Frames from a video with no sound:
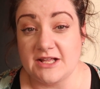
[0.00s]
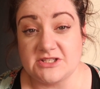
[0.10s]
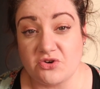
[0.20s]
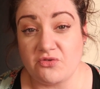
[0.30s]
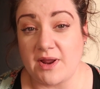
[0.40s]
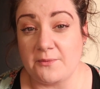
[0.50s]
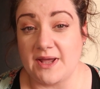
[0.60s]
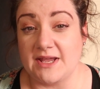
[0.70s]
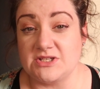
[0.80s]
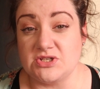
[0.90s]
it's a great
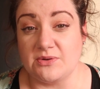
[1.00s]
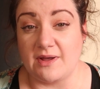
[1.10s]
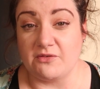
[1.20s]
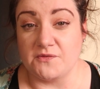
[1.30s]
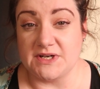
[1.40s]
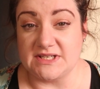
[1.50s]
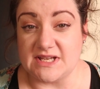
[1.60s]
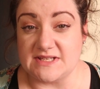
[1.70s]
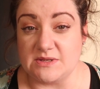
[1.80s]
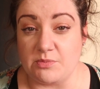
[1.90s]
way to have a really
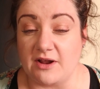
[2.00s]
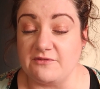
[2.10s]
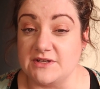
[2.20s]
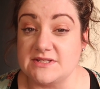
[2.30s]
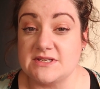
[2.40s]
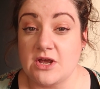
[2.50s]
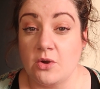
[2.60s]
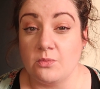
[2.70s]
tasty breakfast